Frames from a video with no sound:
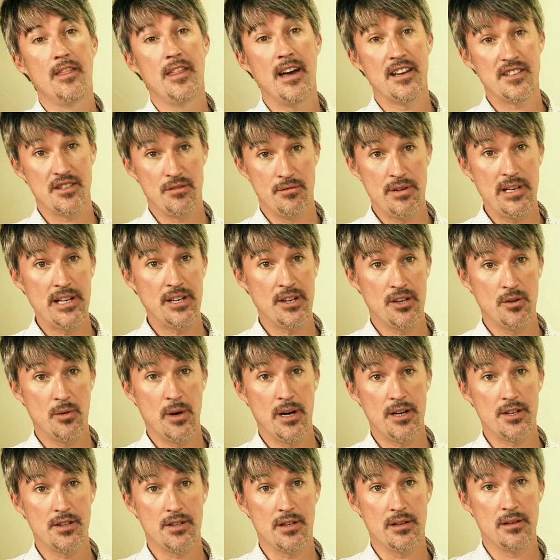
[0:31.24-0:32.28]
That's a really good
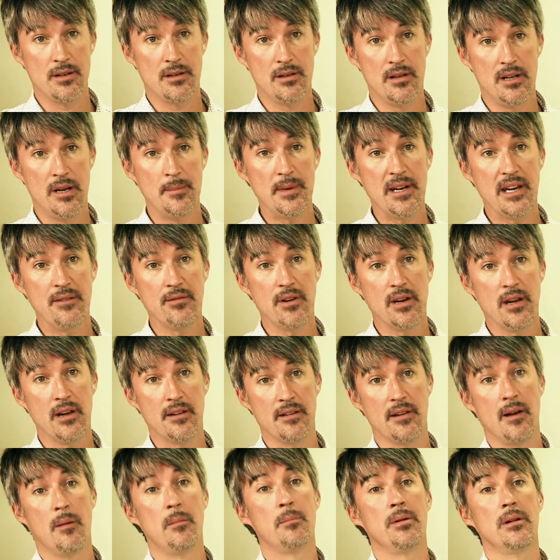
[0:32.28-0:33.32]
question. Let me give you an
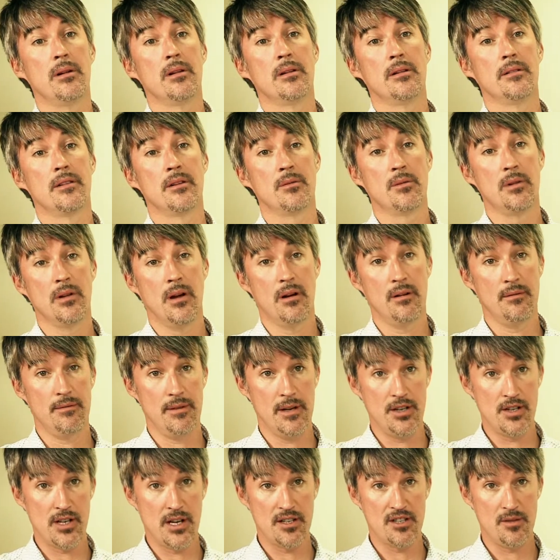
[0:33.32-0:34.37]
example that will hopefully
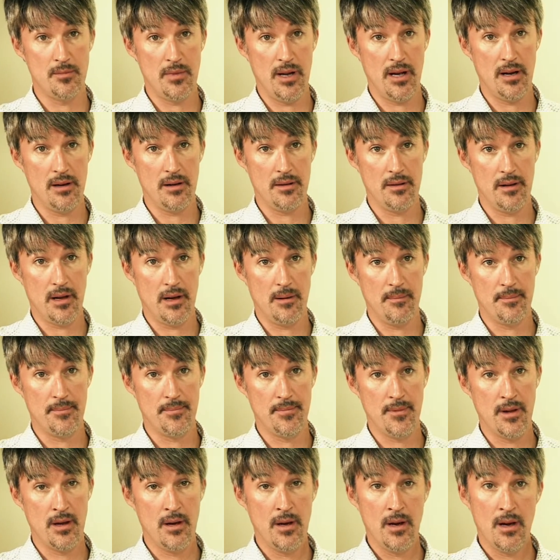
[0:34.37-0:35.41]
shed some light on that.
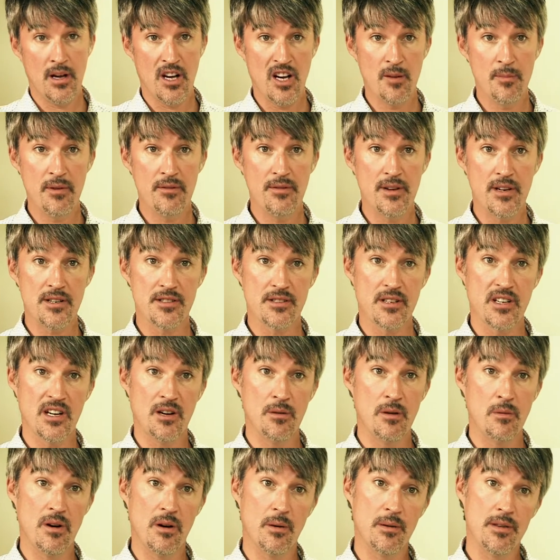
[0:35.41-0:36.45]
A couple of years ago
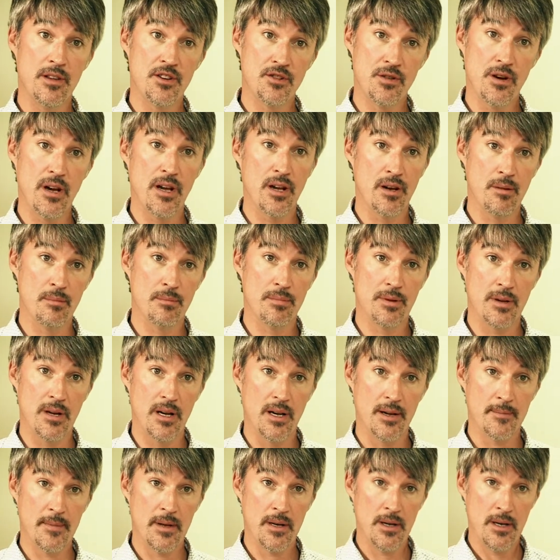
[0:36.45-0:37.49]
we worked with a train company,
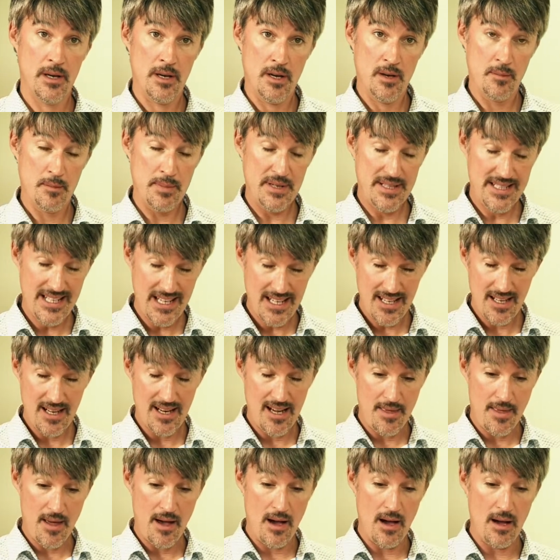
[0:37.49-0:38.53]
particularly
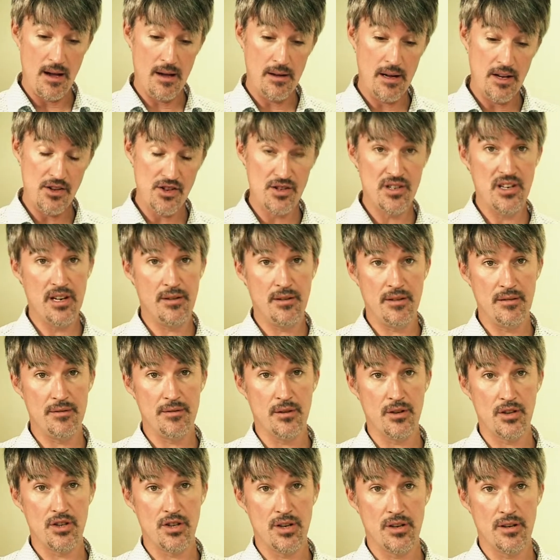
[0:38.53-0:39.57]
in their engineering
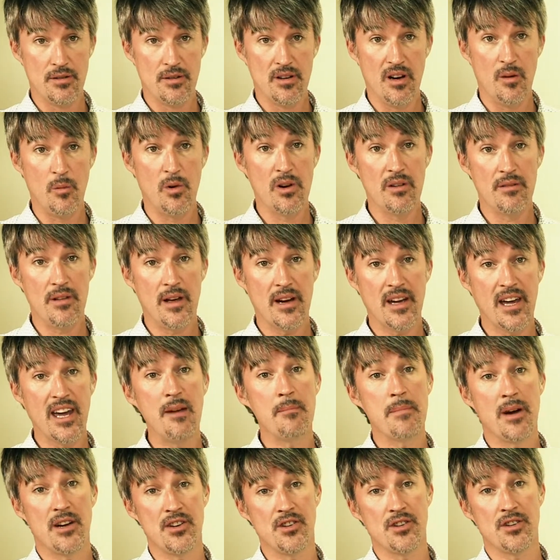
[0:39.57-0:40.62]
function, and one of their key
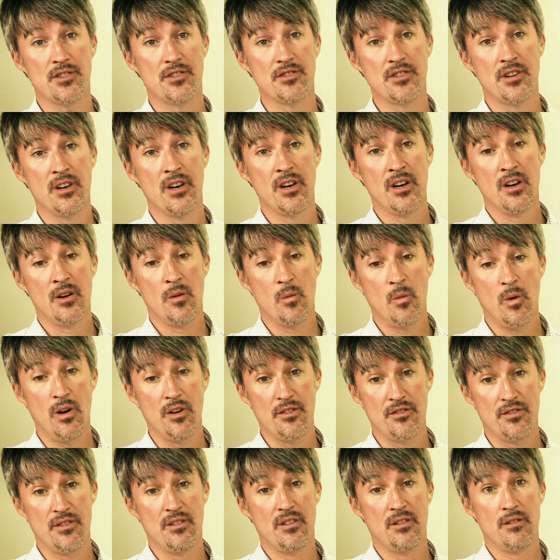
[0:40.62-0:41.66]
measures
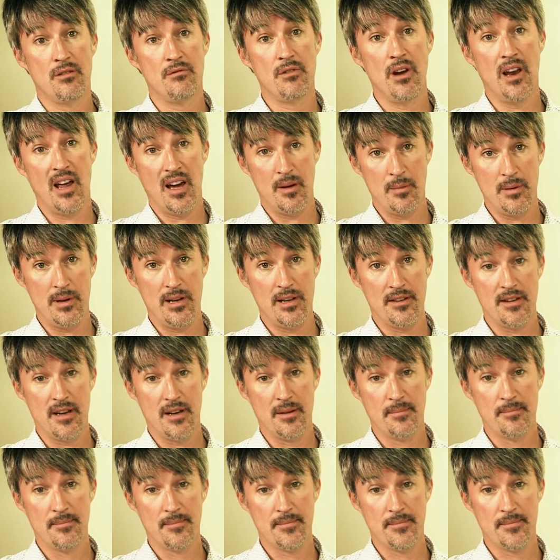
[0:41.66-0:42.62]
was reliability.